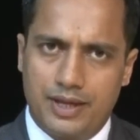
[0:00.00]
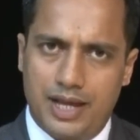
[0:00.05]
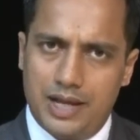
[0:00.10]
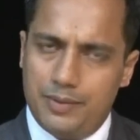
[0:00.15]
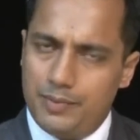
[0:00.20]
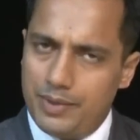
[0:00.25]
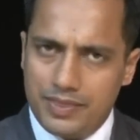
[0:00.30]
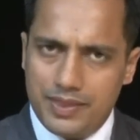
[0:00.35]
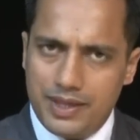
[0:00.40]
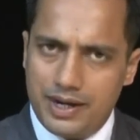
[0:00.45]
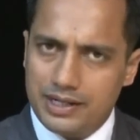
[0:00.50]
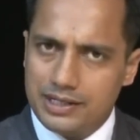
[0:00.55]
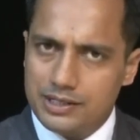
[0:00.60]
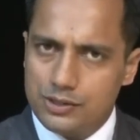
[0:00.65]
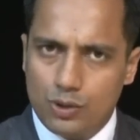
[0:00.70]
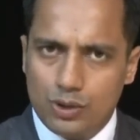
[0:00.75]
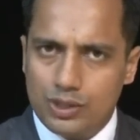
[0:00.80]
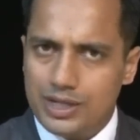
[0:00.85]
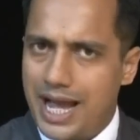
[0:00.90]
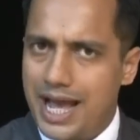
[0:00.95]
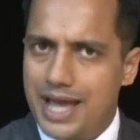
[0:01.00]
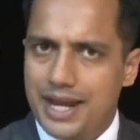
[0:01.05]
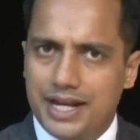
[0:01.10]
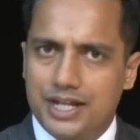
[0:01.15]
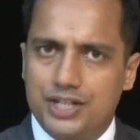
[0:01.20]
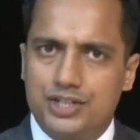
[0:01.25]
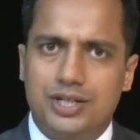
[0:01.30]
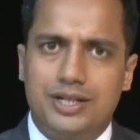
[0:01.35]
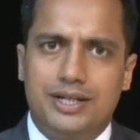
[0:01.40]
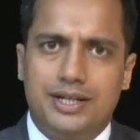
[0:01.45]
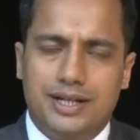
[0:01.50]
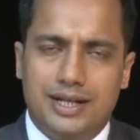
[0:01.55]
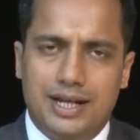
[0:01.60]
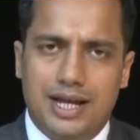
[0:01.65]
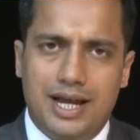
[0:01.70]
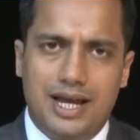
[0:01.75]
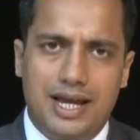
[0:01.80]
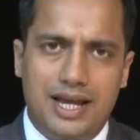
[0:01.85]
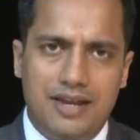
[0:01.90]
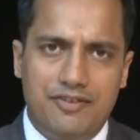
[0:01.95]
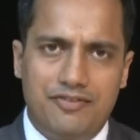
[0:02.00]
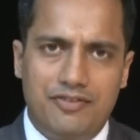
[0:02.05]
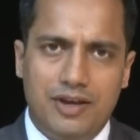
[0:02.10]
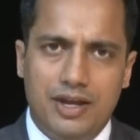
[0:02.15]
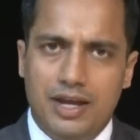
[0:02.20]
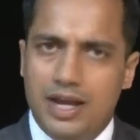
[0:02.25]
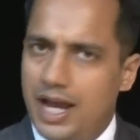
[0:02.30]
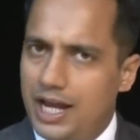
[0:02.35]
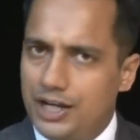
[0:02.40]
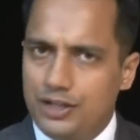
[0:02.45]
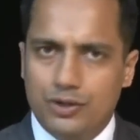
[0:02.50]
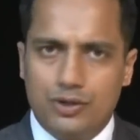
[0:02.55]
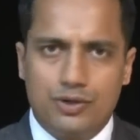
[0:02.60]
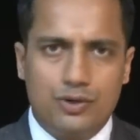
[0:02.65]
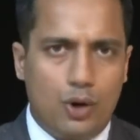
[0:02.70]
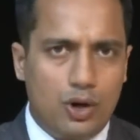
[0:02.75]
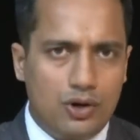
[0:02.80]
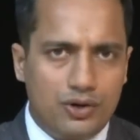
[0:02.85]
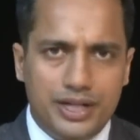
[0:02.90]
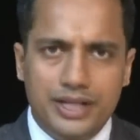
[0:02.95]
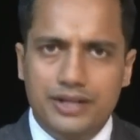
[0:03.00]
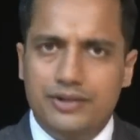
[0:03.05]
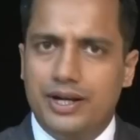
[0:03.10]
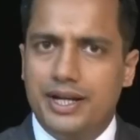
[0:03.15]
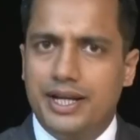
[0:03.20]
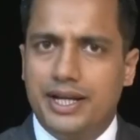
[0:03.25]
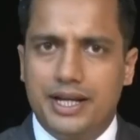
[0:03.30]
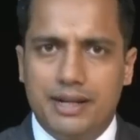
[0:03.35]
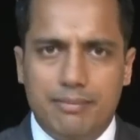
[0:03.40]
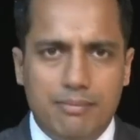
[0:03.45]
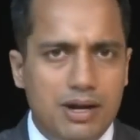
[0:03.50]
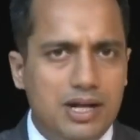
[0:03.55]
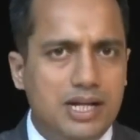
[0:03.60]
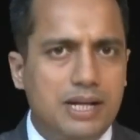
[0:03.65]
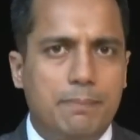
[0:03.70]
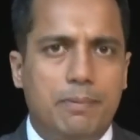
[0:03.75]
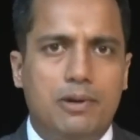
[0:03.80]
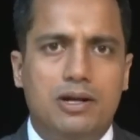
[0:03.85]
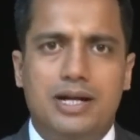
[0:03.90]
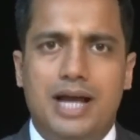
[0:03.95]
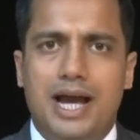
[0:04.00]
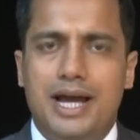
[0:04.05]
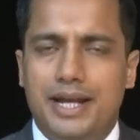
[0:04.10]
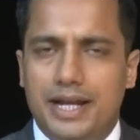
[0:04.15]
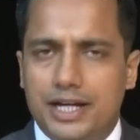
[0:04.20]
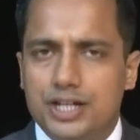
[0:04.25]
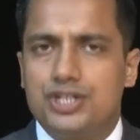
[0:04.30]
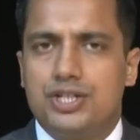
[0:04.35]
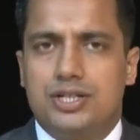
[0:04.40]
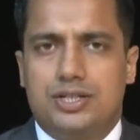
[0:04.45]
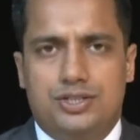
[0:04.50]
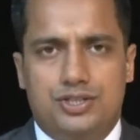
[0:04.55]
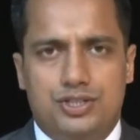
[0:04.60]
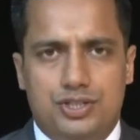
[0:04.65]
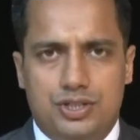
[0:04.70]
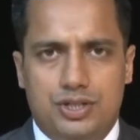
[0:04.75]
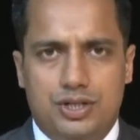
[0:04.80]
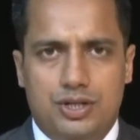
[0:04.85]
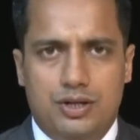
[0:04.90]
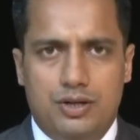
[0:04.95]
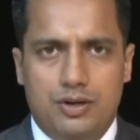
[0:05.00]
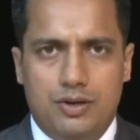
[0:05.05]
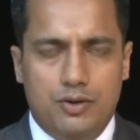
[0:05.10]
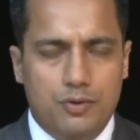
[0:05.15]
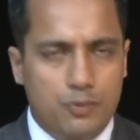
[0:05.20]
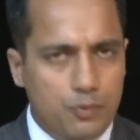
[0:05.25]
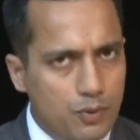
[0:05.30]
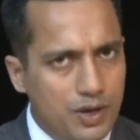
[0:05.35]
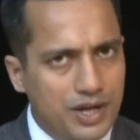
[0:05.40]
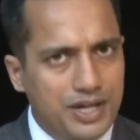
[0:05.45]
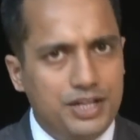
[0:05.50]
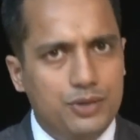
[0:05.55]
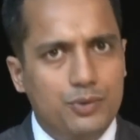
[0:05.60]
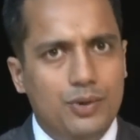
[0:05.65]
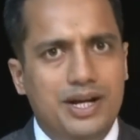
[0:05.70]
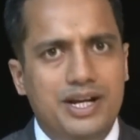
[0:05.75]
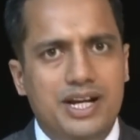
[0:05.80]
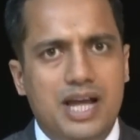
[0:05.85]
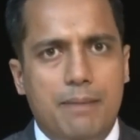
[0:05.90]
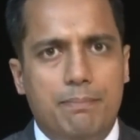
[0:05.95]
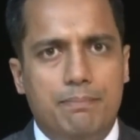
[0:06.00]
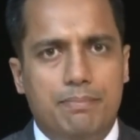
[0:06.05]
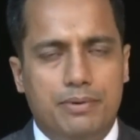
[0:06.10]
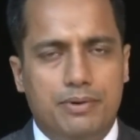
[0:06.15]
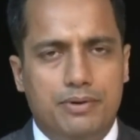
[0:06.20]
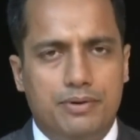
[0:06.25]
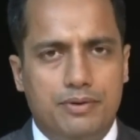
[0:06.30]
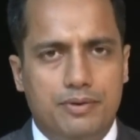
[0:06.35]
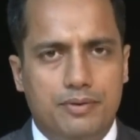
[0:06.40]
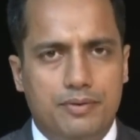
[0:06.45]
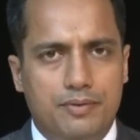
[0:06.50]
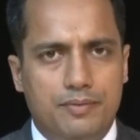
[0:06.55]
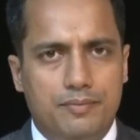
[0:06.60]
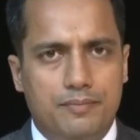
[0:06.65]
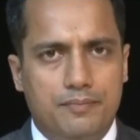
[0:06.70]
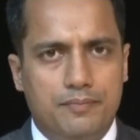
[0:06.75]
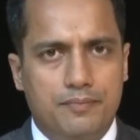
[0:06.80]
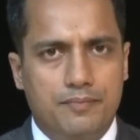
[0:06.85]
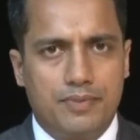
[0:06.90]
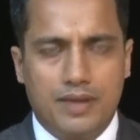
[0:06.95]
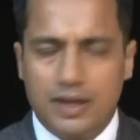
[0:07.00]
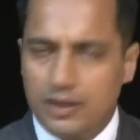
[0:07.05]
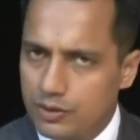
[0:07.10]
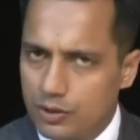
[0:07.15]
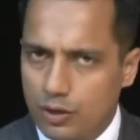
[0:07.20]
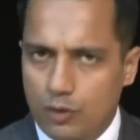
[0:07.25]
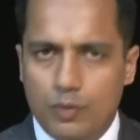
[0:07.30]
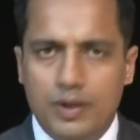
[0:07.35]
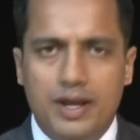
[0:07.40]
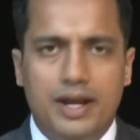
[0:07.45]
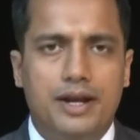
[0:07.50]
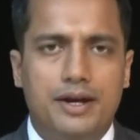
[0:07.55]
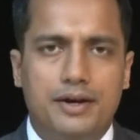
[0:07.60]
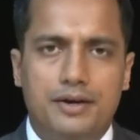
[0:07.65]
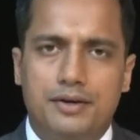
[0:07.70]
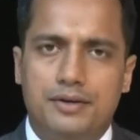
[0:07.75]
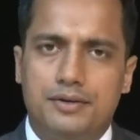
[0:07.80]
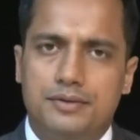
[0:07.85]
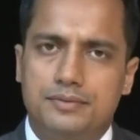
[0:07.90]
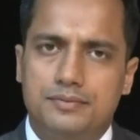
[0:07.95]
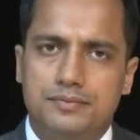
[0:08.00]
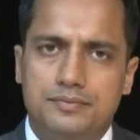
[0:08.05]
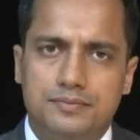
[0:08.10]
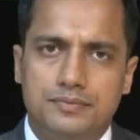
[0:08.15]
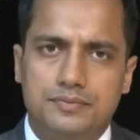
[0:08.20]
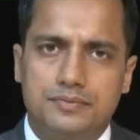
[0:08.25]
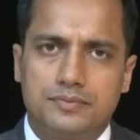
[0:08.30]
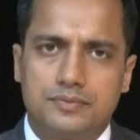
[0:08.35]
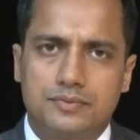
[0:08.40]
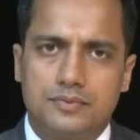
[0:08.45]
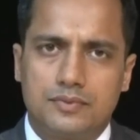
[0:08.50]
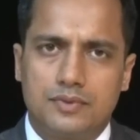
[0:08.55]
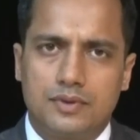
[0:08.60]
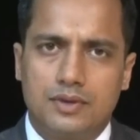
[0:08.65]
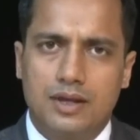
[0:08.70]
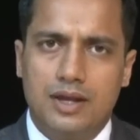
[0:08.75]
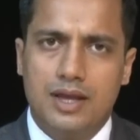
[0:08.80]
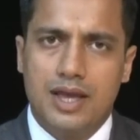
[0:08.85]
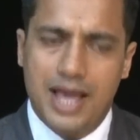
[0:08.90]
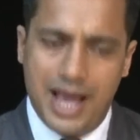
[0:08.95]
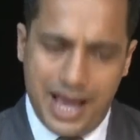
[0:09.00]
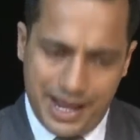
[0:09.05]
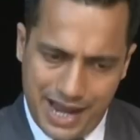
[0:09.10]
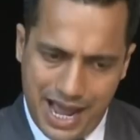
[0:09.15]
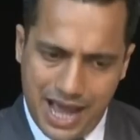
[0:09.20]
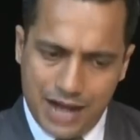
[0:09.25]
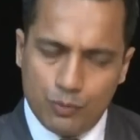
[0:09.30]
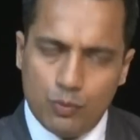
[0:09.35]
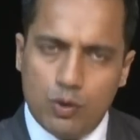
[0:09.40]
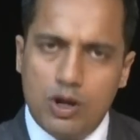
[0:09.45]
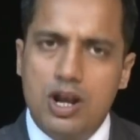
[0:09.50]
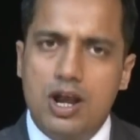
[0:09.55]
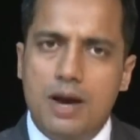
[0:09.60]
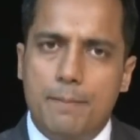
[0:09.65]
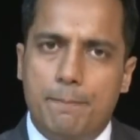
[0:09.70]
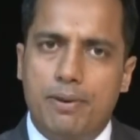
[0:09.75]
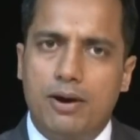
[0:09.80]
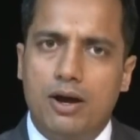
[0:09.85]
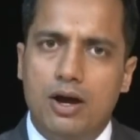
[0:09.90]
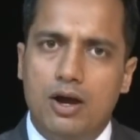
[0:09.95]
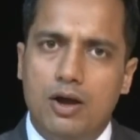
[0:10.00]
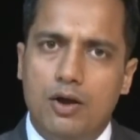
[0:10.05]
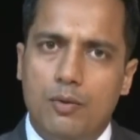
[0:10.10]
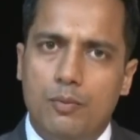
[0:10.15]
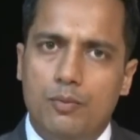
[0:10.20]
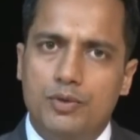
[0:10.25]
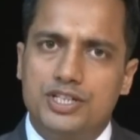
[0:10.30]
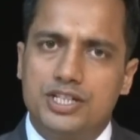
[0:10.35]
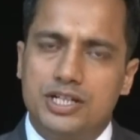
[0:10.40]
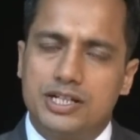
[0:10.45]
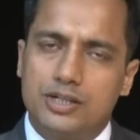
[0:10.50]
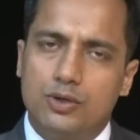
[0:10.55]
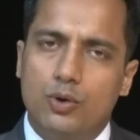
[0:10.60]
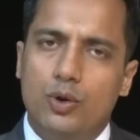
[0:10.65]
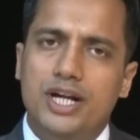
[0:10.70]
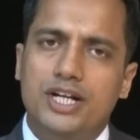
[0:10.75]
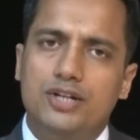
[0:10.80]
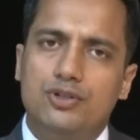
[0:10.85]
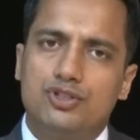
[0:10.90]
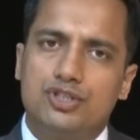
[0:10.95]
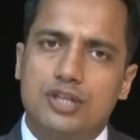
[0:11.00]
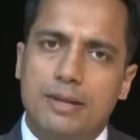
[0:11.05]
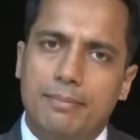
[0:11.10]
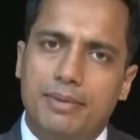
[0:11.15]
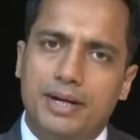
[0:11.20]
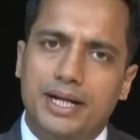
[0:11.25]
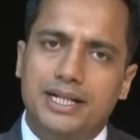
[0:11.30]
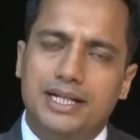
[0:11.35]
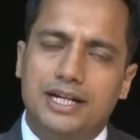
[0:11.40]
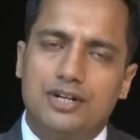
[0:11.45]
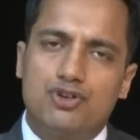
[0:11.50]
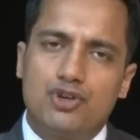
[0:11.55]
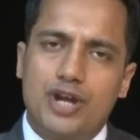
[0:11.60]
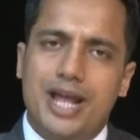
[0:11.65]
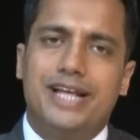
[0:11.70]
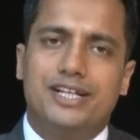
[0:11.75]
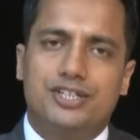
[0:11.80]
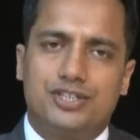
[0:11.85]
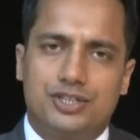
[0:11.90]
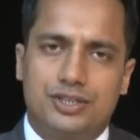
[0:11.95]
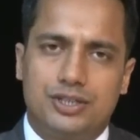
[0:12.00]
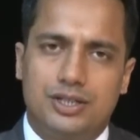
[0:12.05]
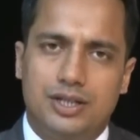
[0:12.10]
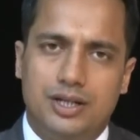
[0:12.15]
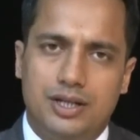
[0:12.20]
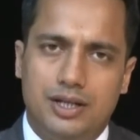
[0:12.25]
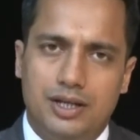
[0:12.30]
And when there is no direction in life and you're already running in a multiple directions, where do you end up? Nowhere. An envelope which is going to somebody's address